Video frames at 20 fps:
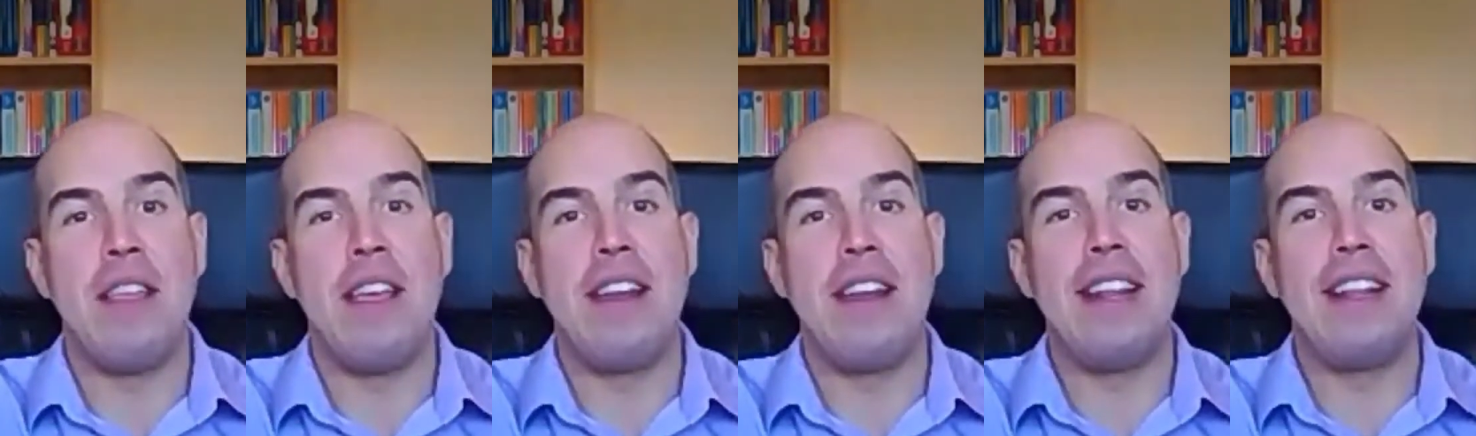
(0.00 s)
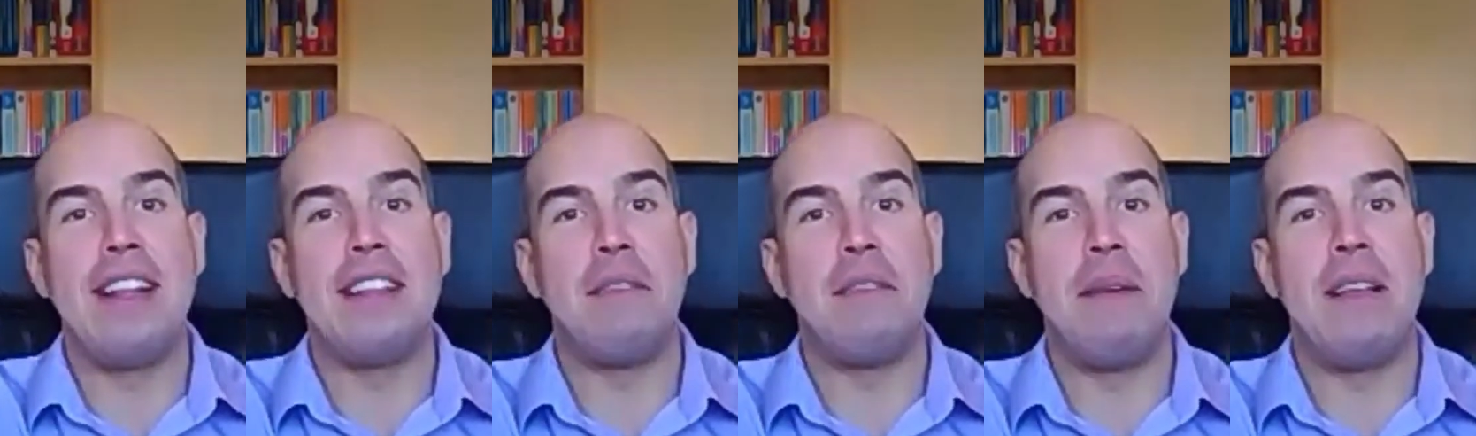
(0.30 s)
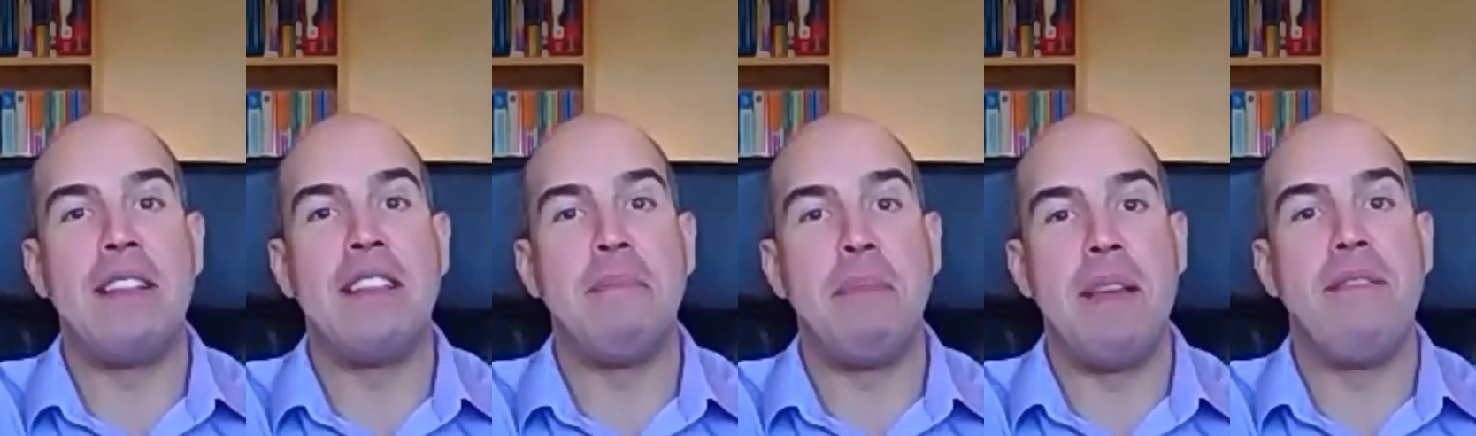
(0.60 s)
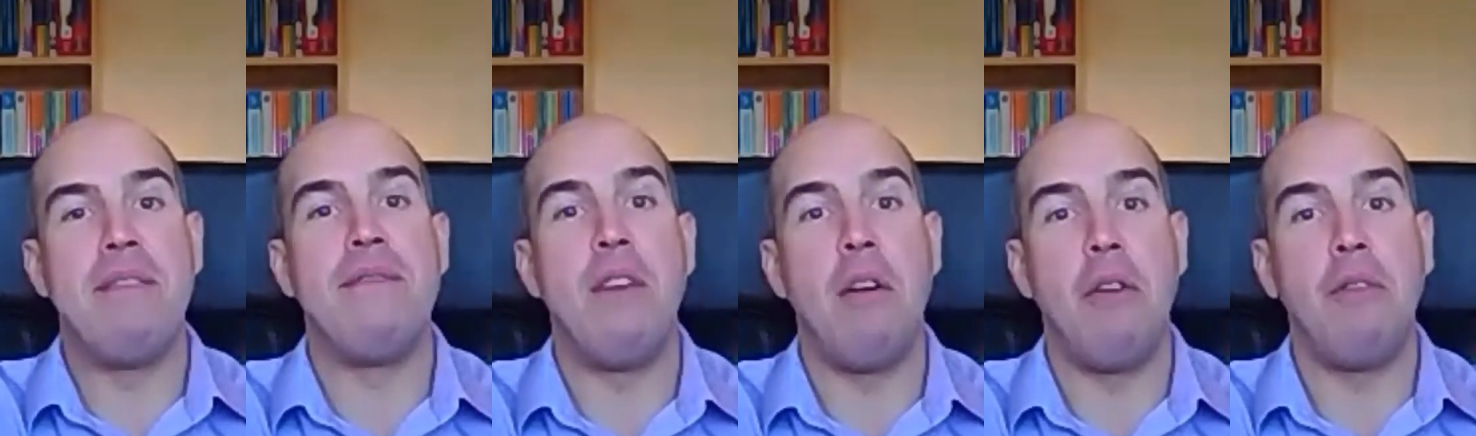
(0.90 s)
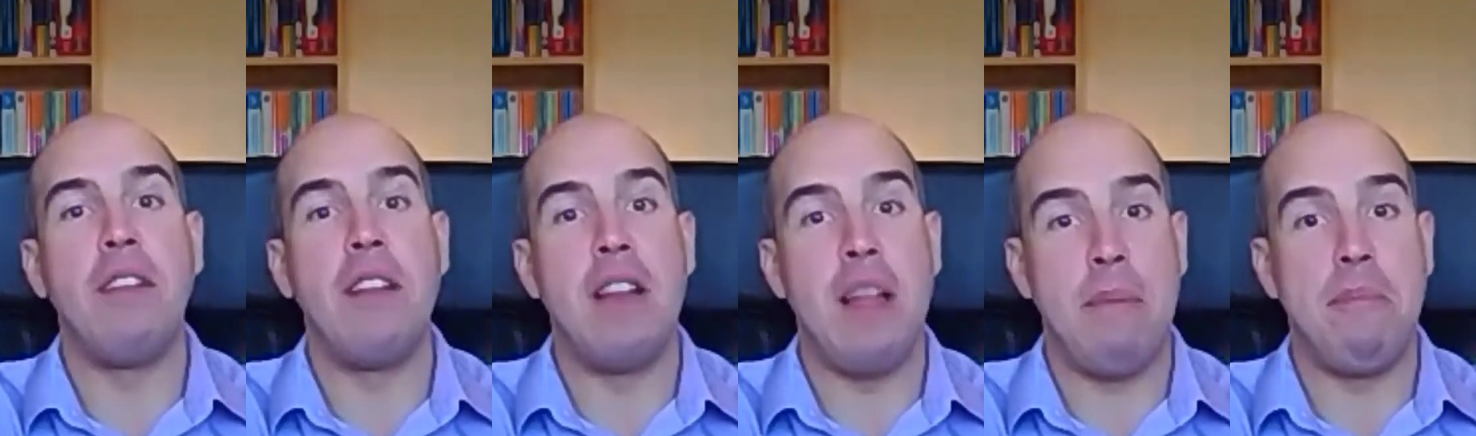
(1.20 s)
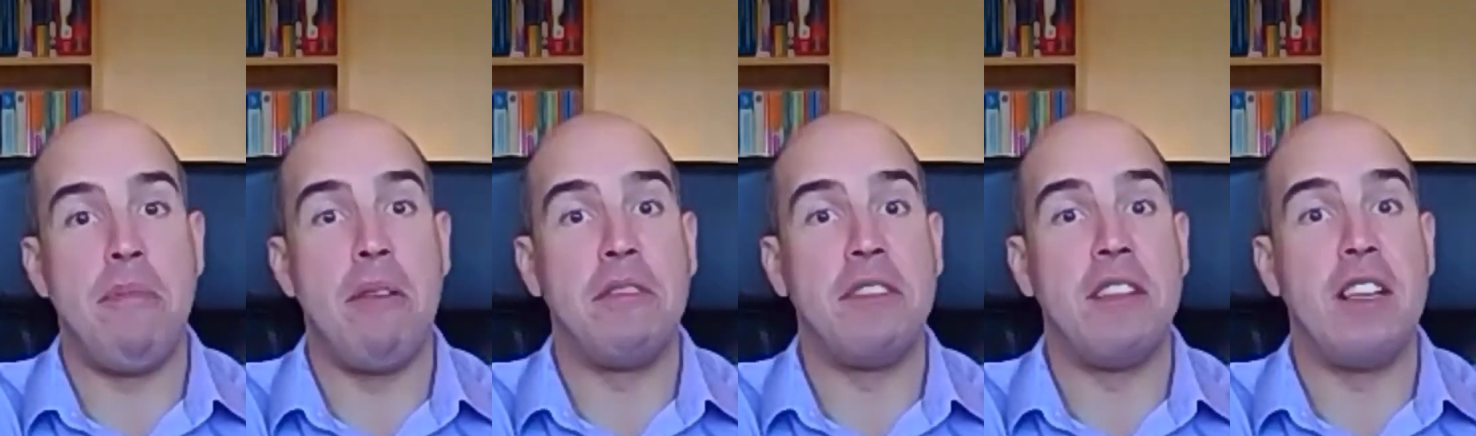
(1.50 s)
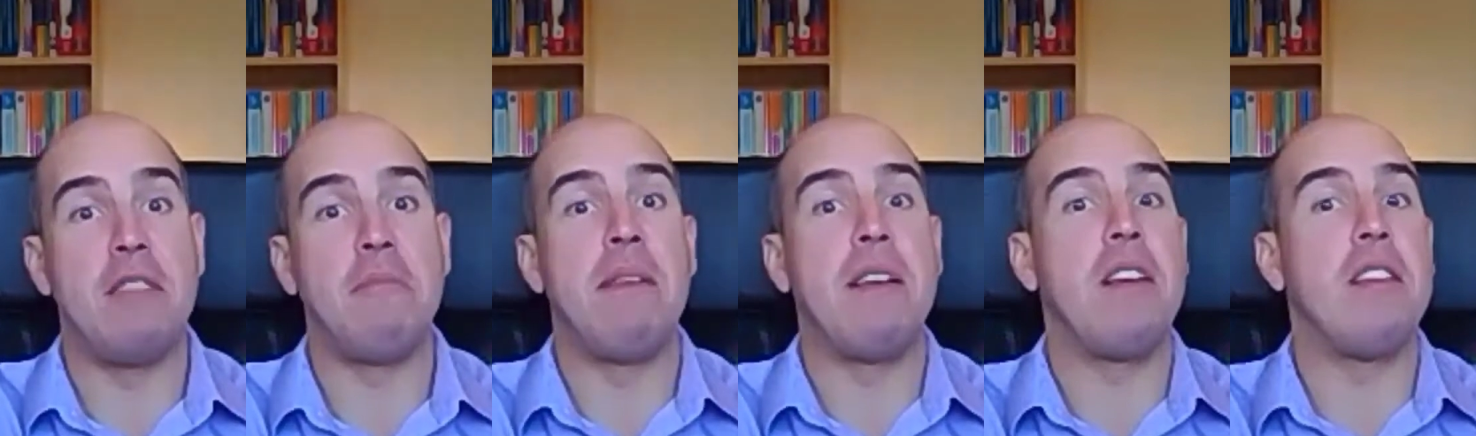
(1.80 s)
needed to be involved in that process
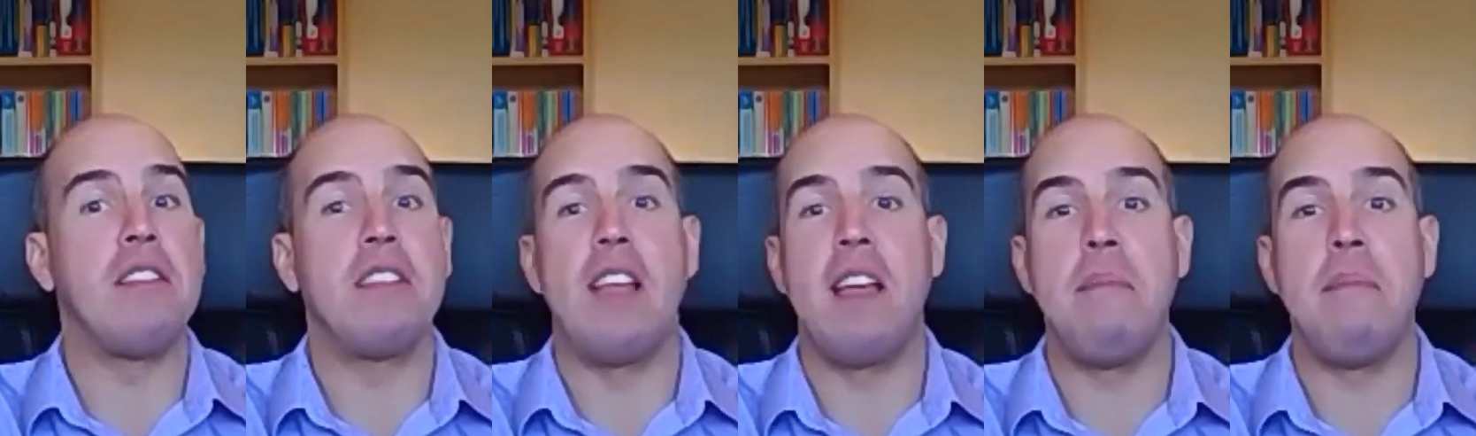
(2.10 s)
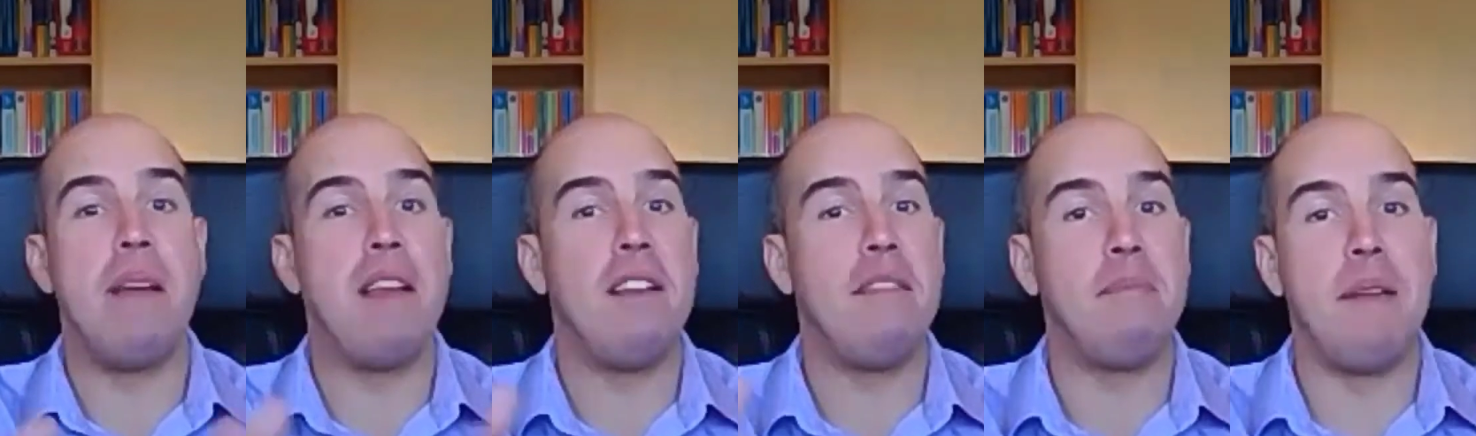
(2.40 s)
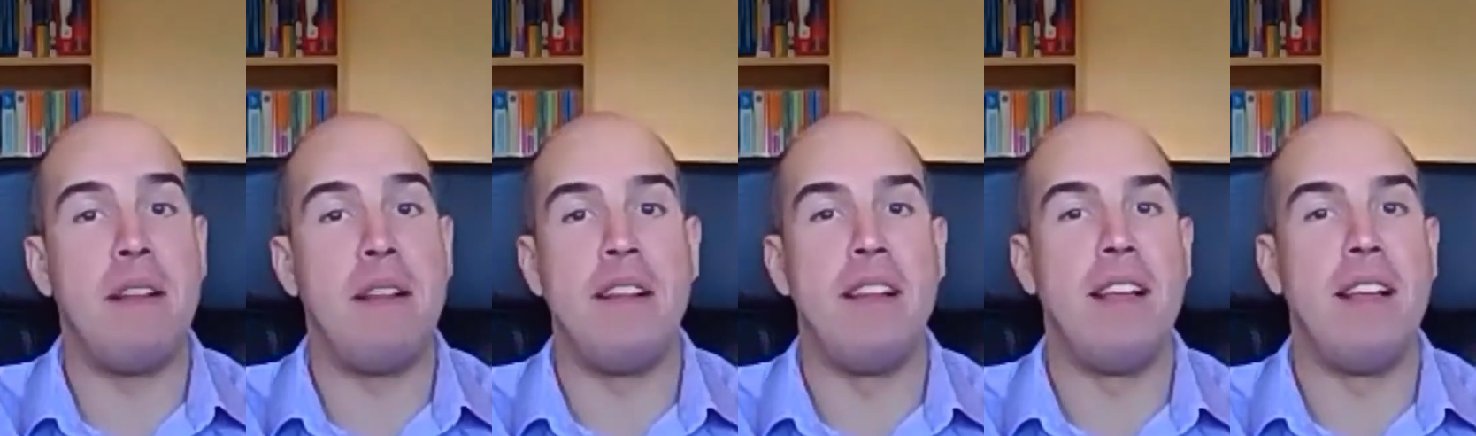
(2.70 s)
because they may have been